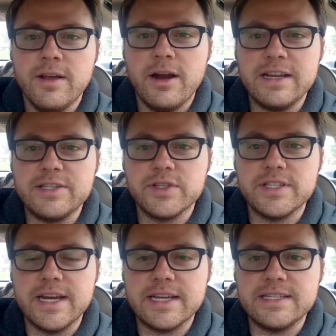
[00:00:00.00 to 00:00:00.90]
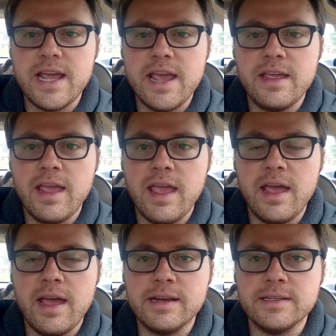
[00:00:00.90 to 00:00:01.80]
Alright, so it's the next day,
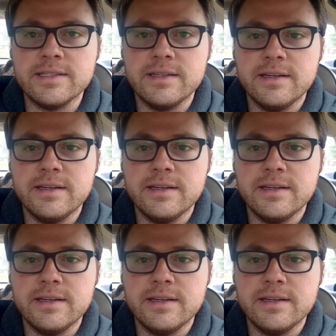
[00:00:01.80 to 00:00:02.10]
and